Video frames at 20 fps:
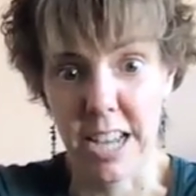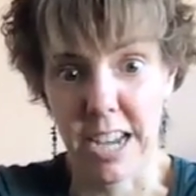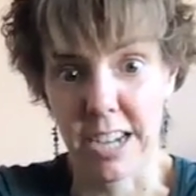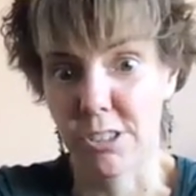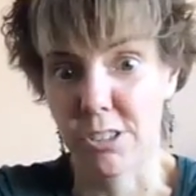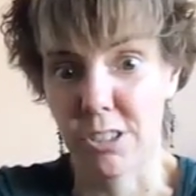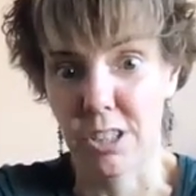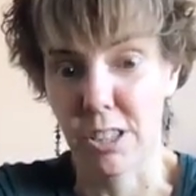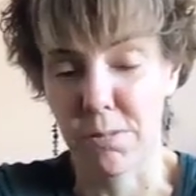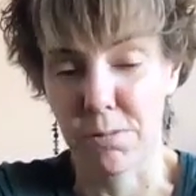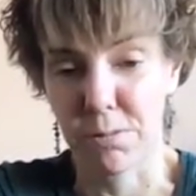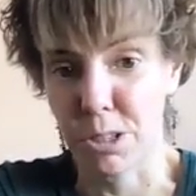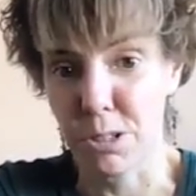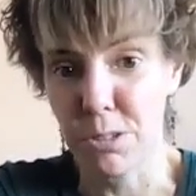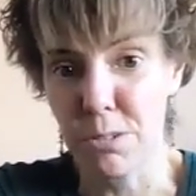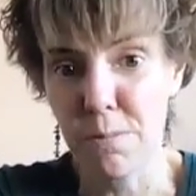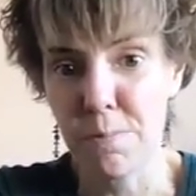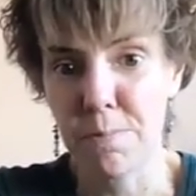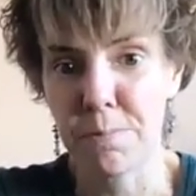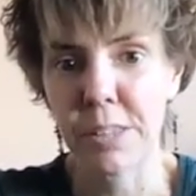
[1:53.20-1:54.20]
actually the
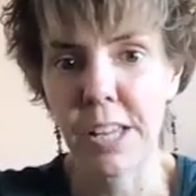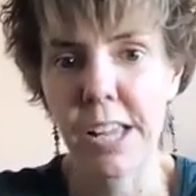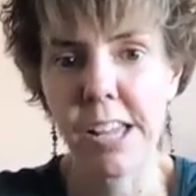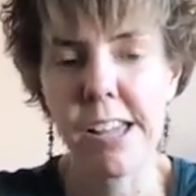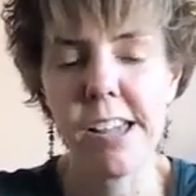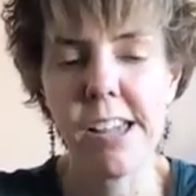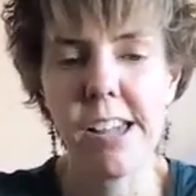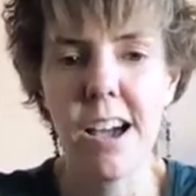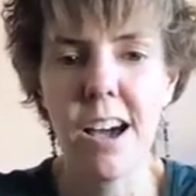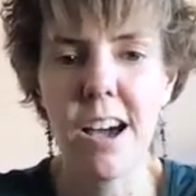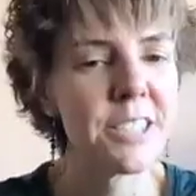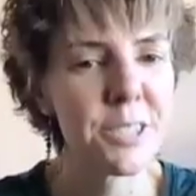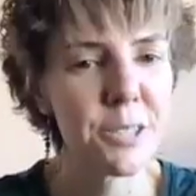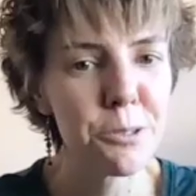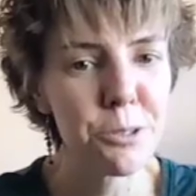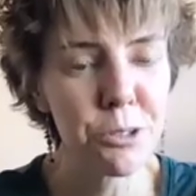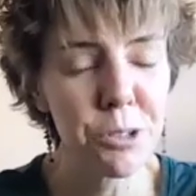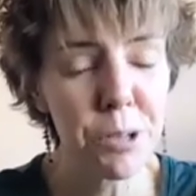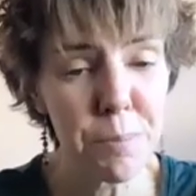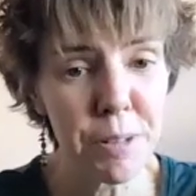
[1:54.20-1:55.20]
flu.
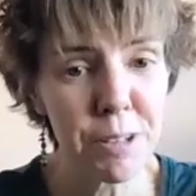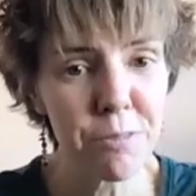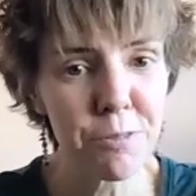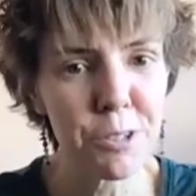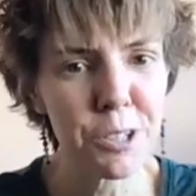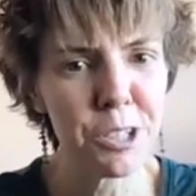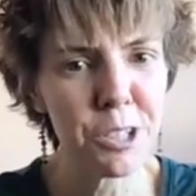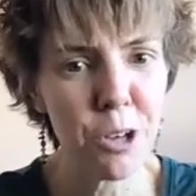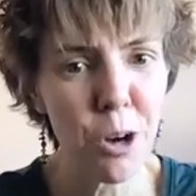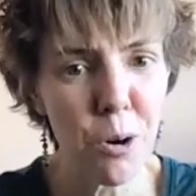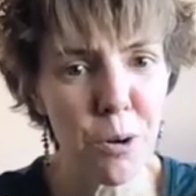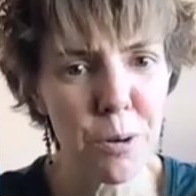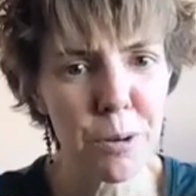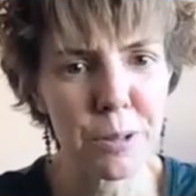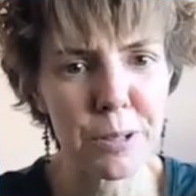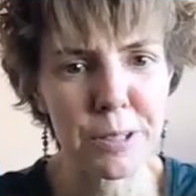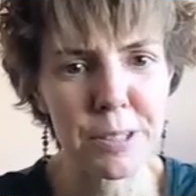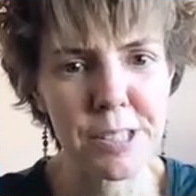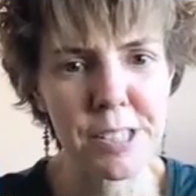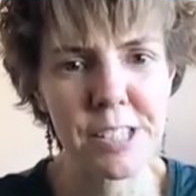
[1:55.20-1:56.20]
So treatment for
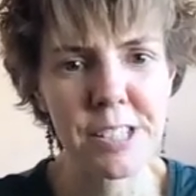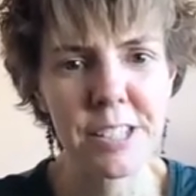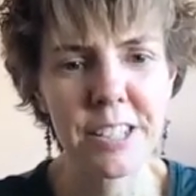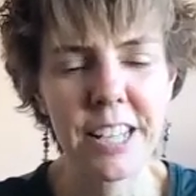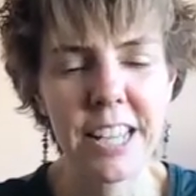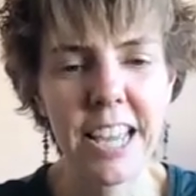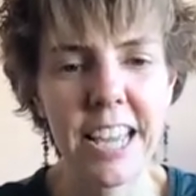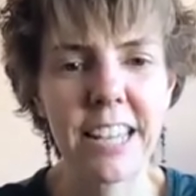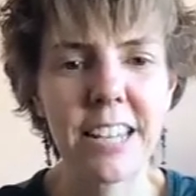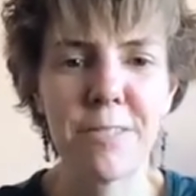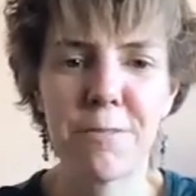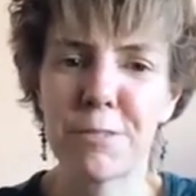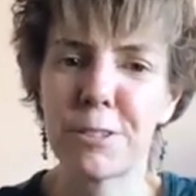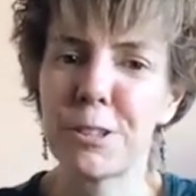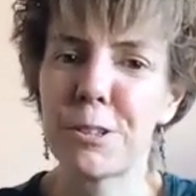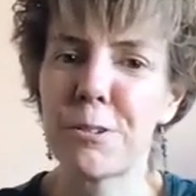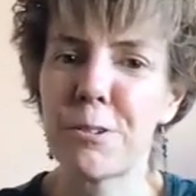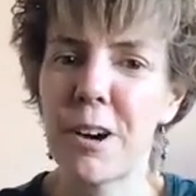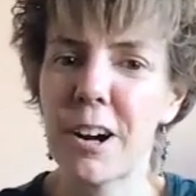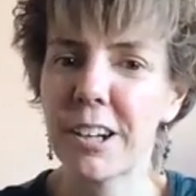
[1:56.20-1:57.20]
colds and the
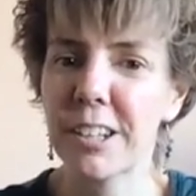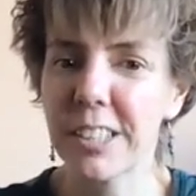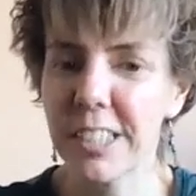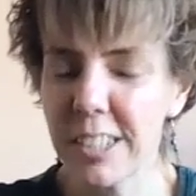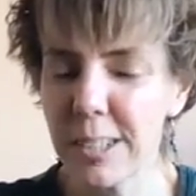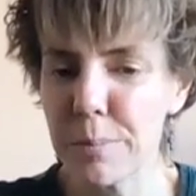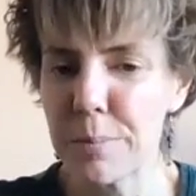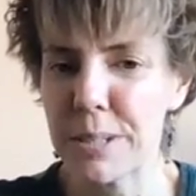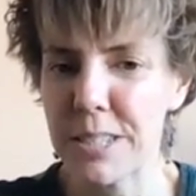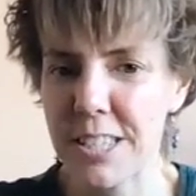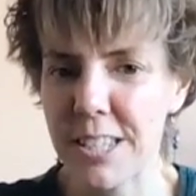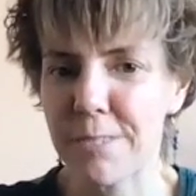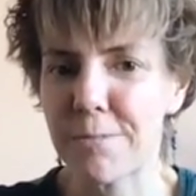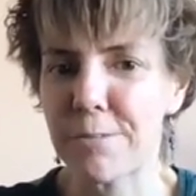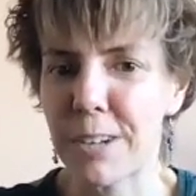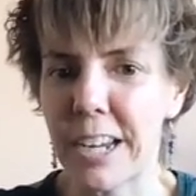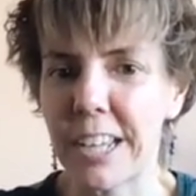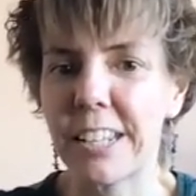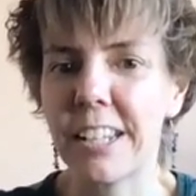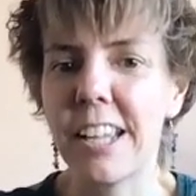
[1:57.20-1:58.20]
flu are a little bit
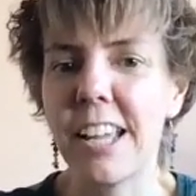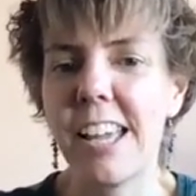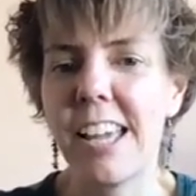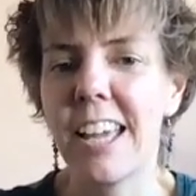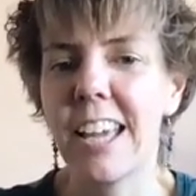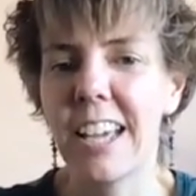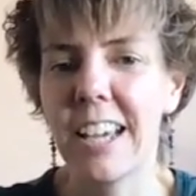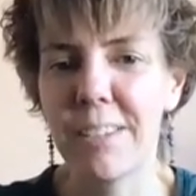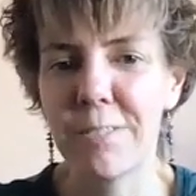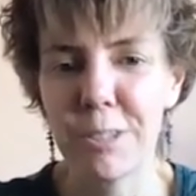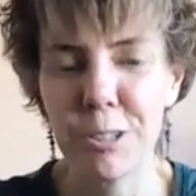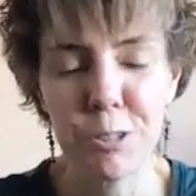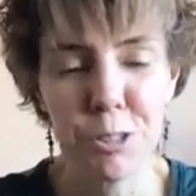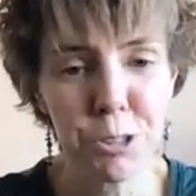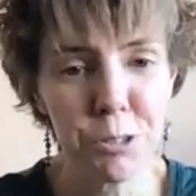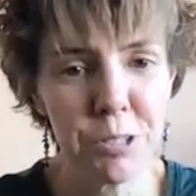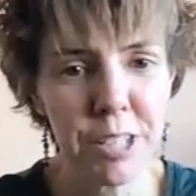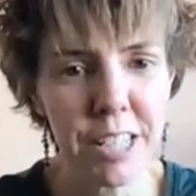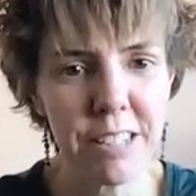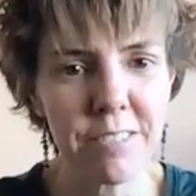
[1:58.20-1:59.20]
different. If you
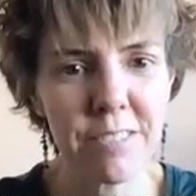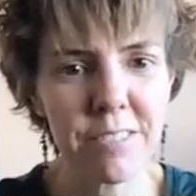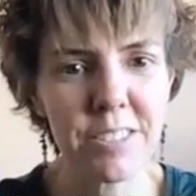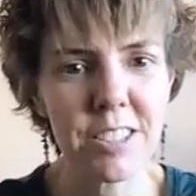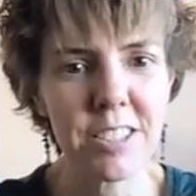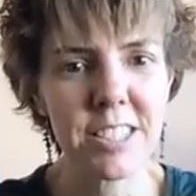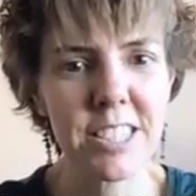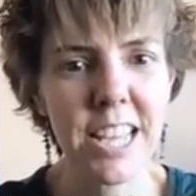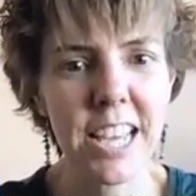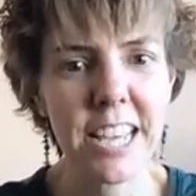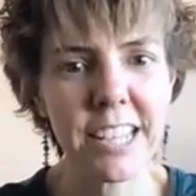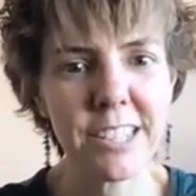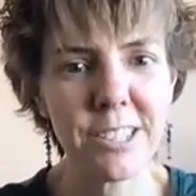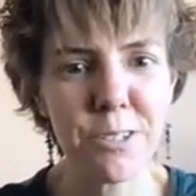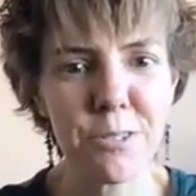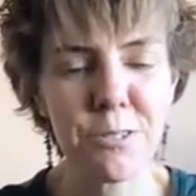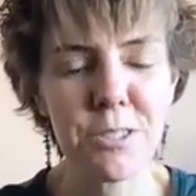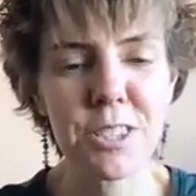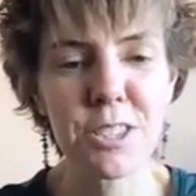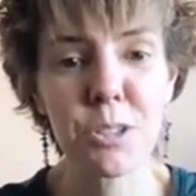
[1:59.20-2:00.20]
do get
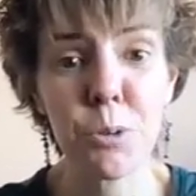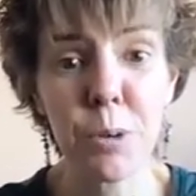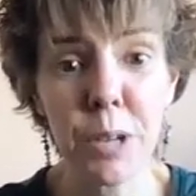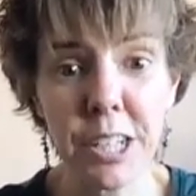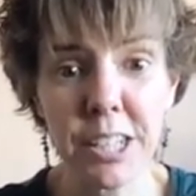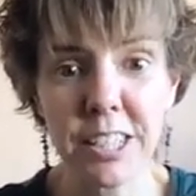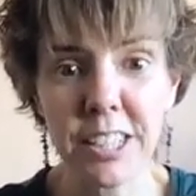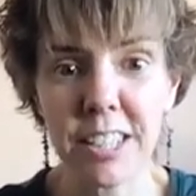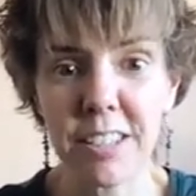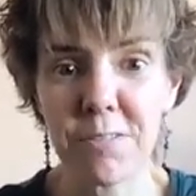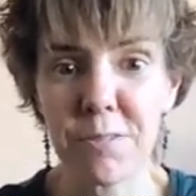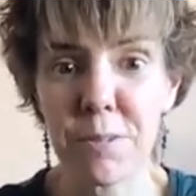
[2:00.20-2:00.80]
diagnosed quickly